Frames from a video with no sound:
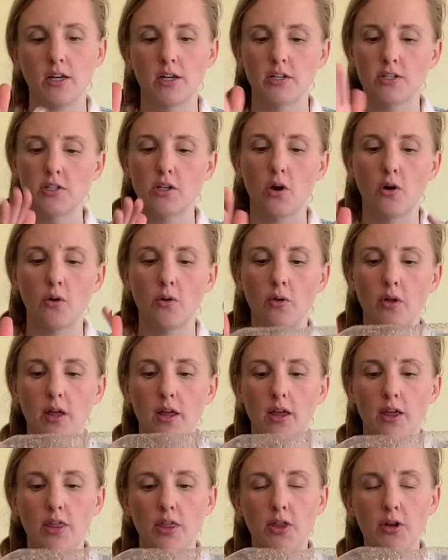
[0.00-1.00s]
So
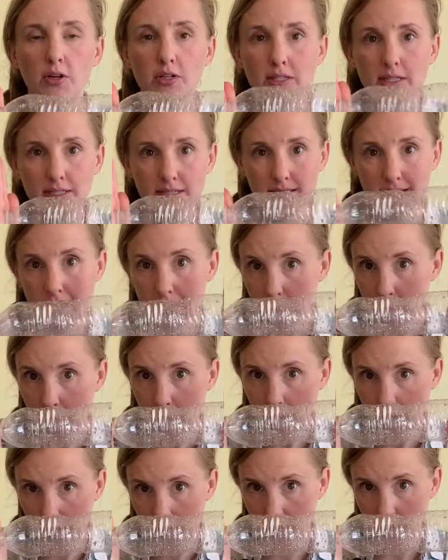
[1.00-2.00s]
there's the same
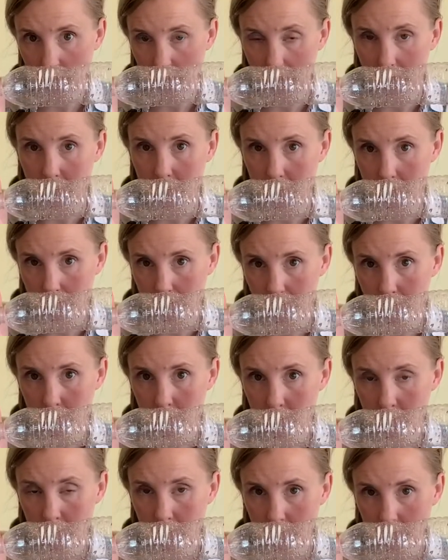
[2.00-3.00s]
amount of air in
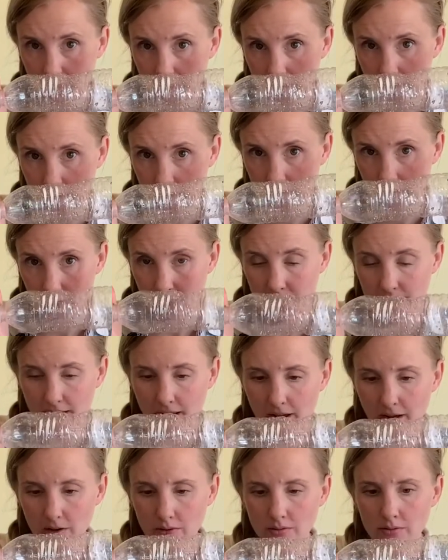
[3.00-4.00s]
here right
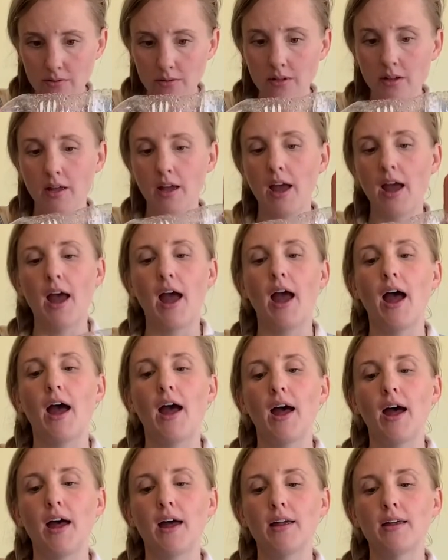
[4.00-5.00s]
now
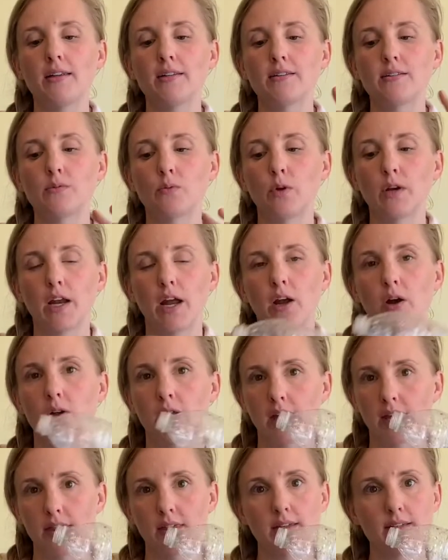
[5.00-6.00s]
as when I go
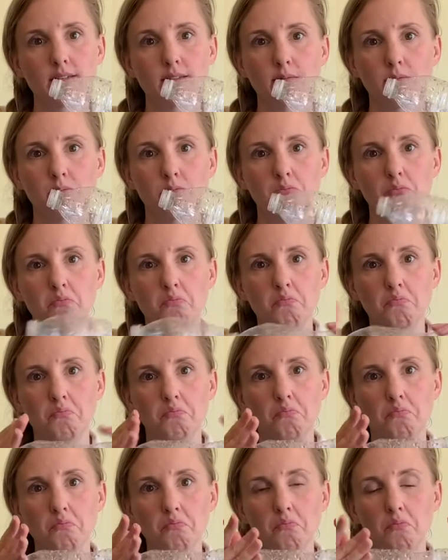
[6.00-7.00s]
like this.
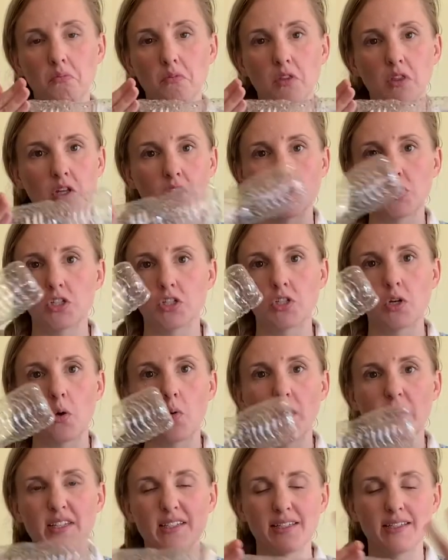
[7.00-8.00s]
There's just
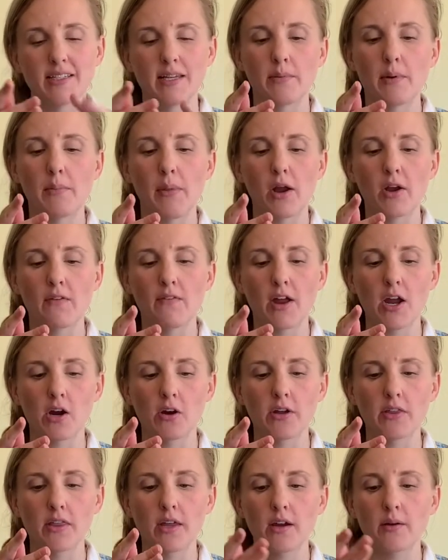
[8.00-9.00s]
always the same amount of air
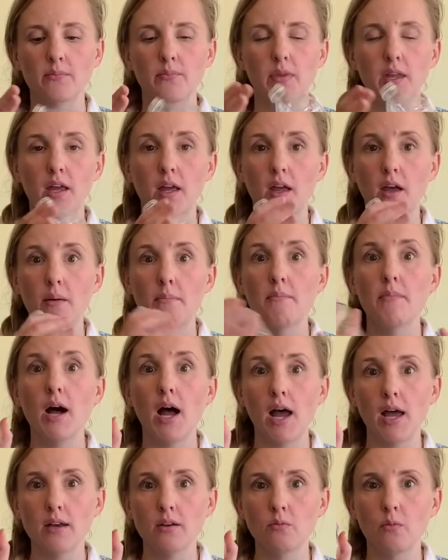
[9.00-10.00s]
in there.
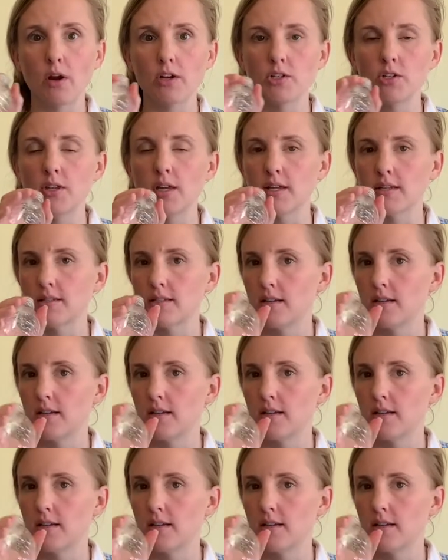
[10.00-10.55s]
But watch this.